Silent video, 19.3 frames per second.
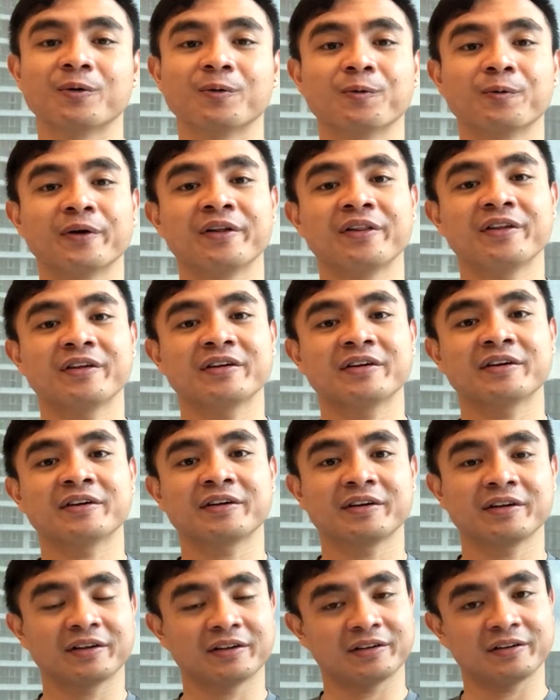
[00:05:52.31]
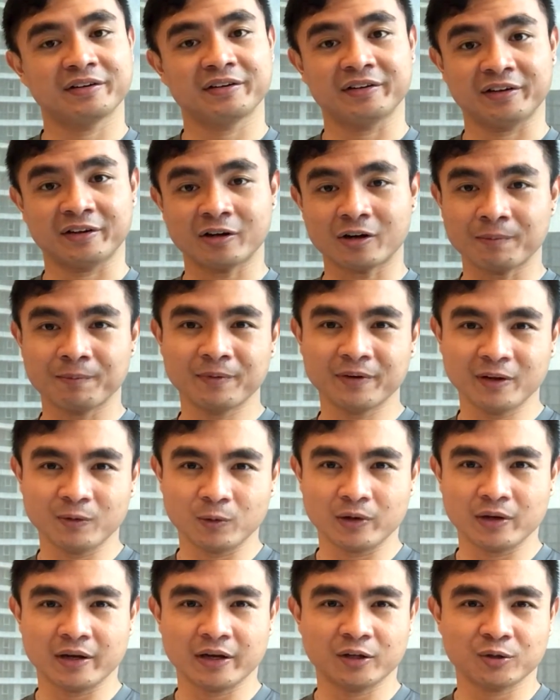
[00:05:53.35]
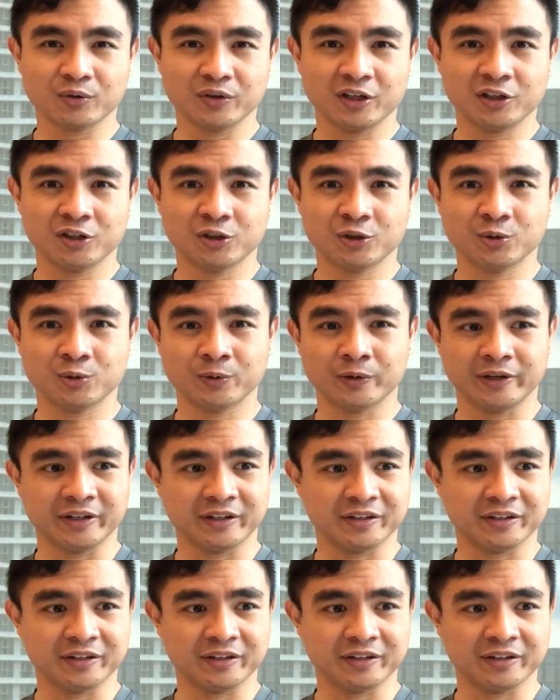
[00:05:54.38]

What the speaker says: whether the company would like to issue